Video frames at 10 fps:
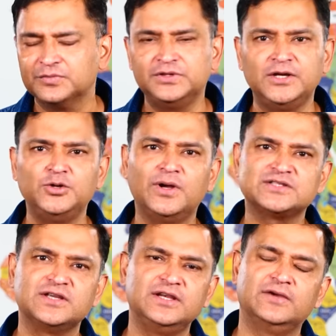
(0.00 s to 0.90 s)
Then you
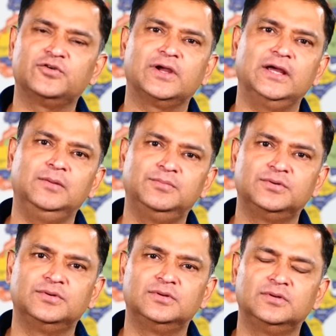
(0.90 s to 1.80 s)
ask India for help.
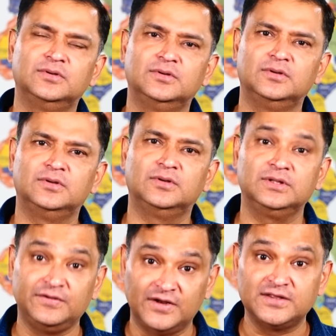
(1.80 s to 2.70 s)

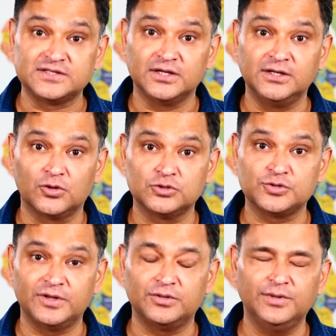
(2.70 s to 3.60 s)
They've done this earlier
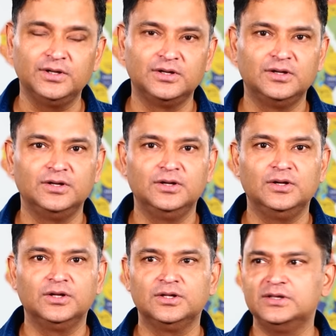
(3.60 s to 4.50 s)
also, by the way.
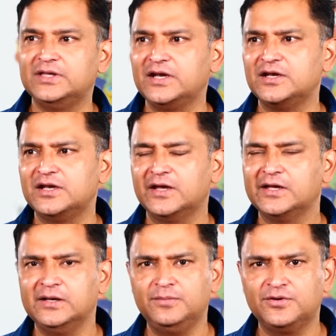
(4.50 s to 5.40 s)
Then India
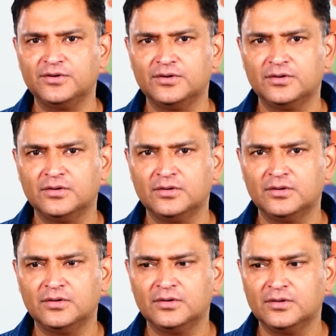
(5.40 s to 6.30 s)
helped.
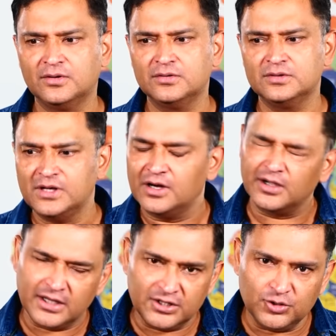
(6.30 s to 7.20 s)
Then
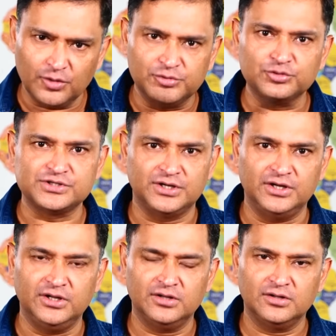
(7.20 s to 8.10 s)
again you abuse
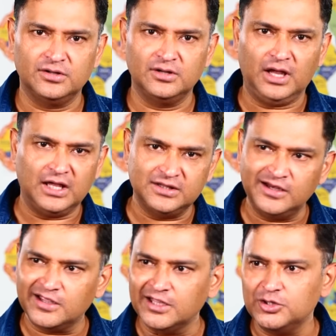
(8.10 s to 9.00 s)
India. And
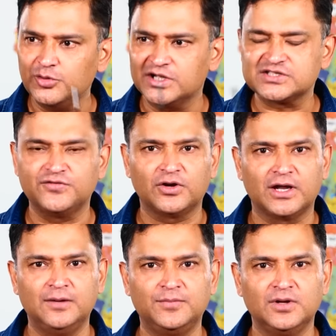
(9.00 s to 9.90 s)
then again you ask for
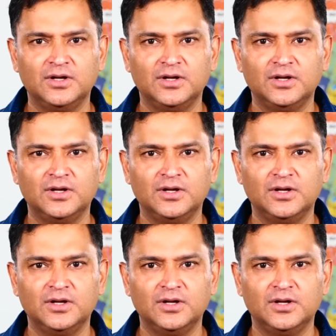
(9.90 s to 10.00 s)
help.